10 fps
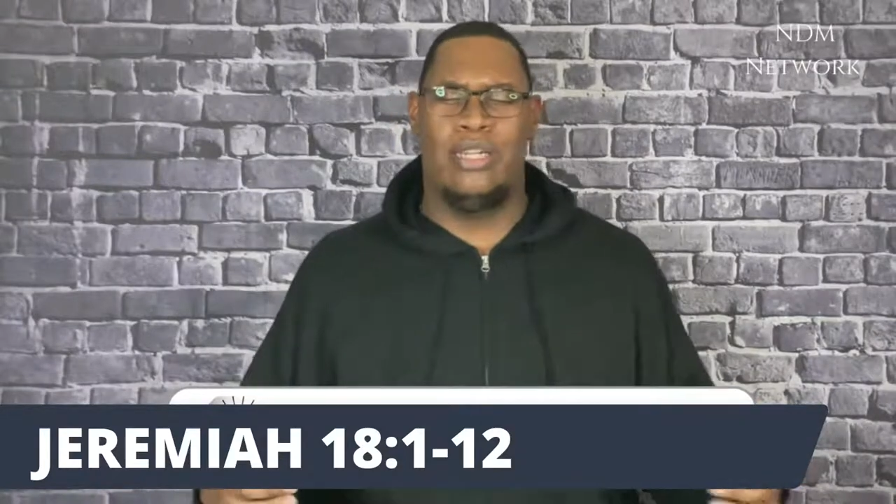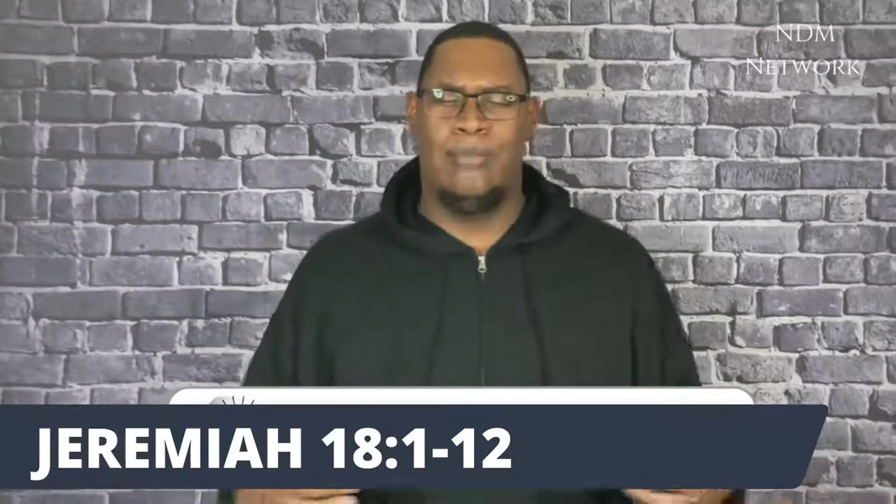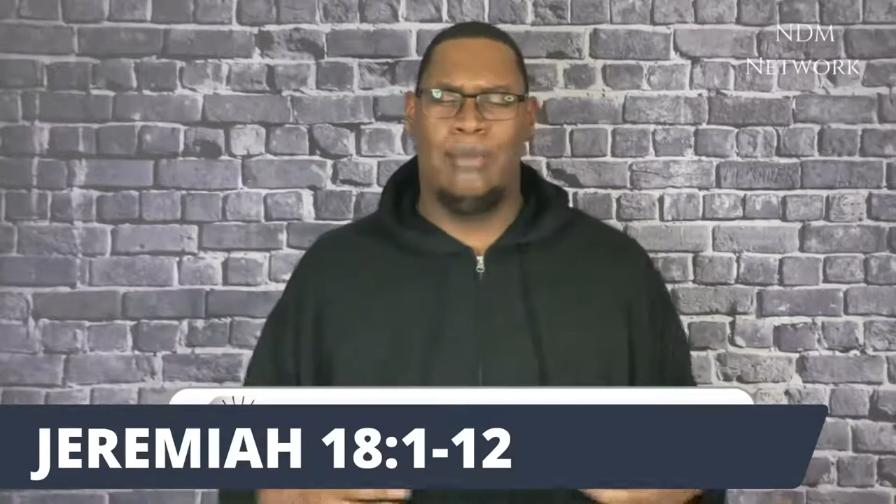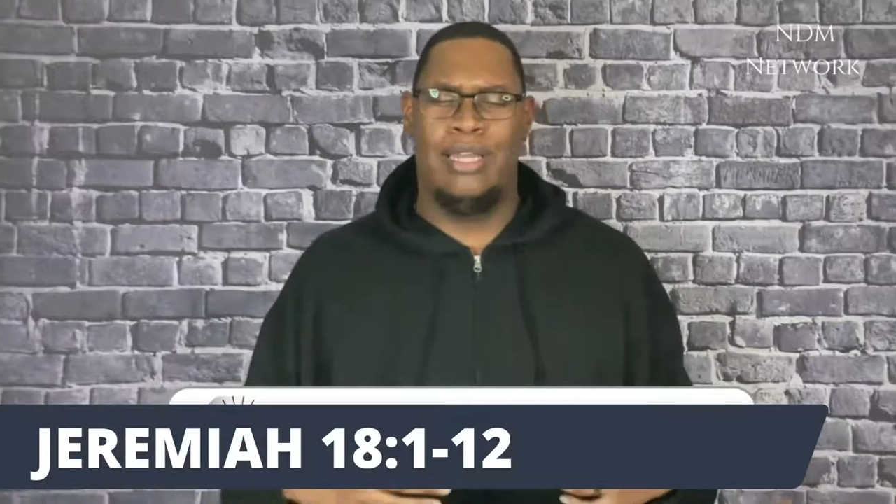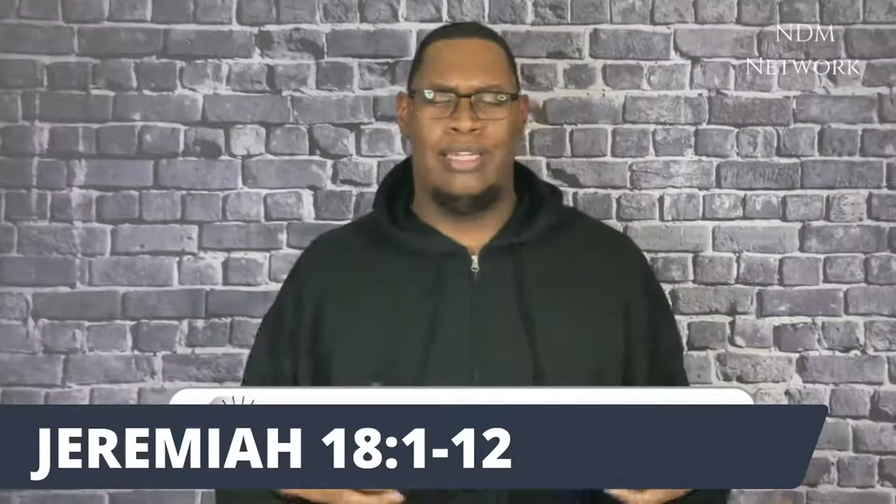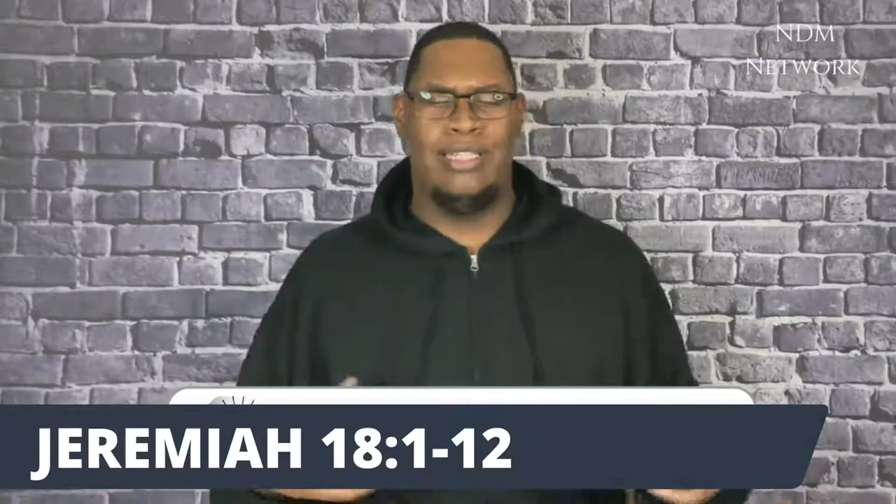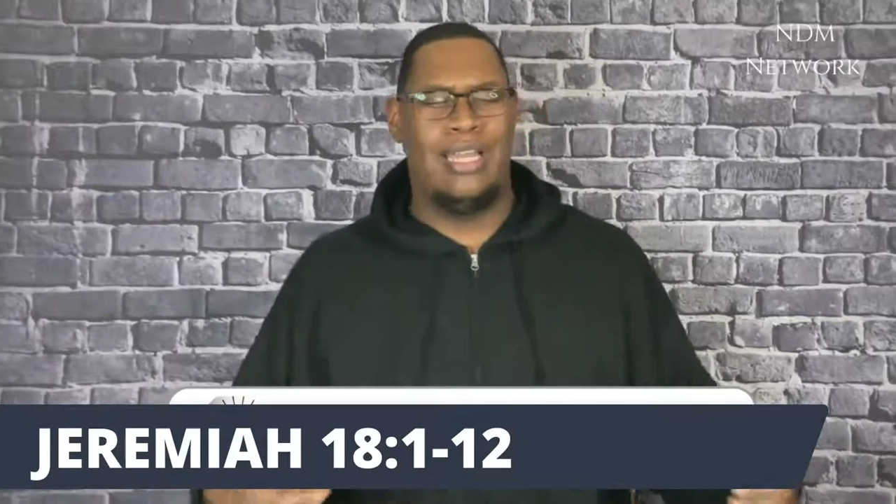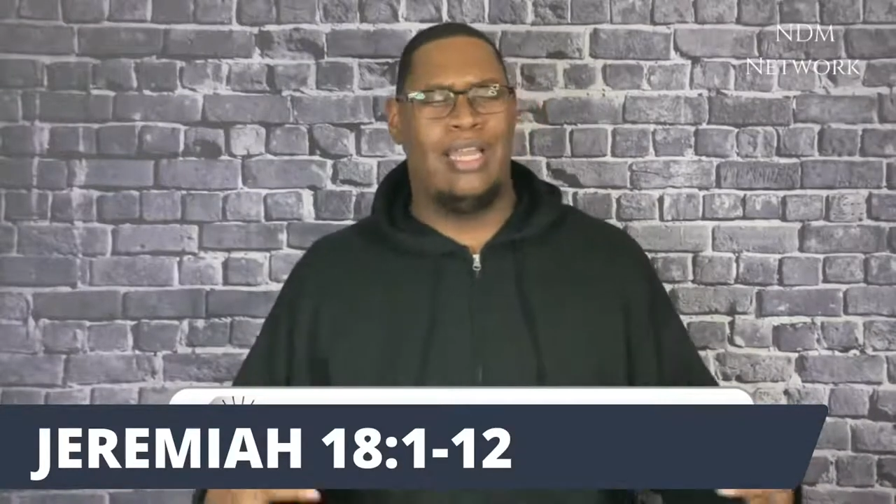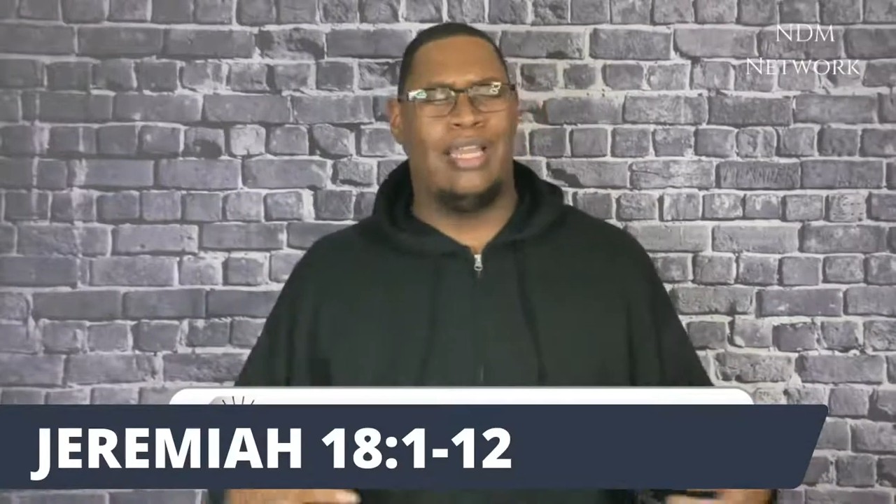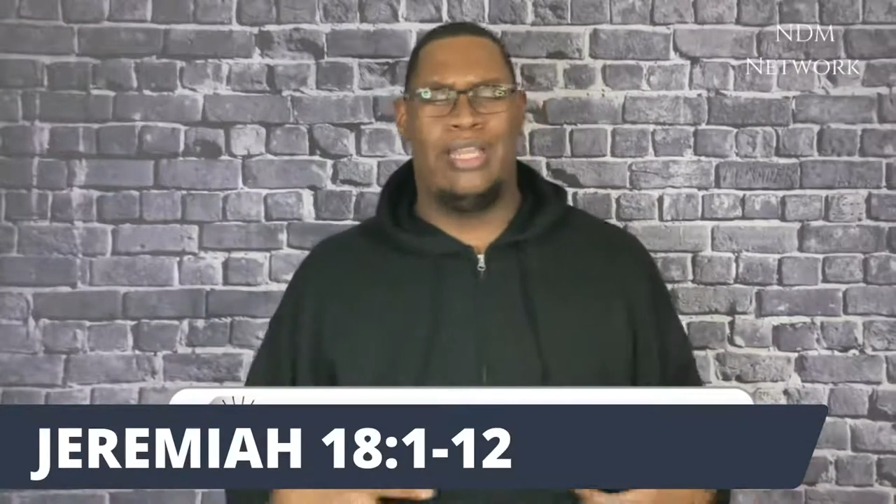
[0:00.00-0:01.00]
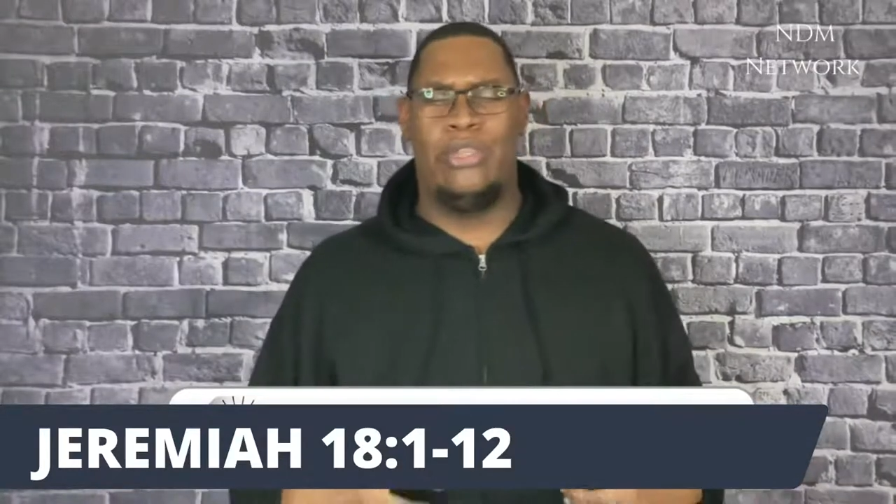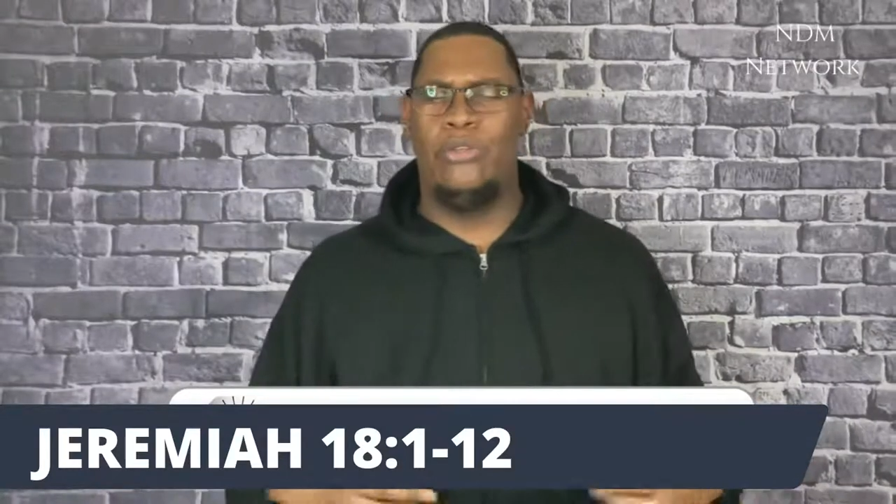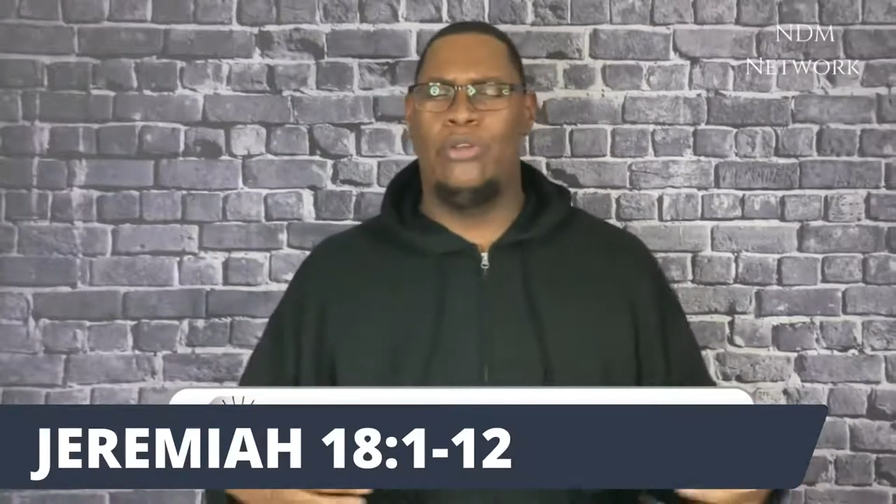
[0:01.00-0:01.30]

their mind that's not like you,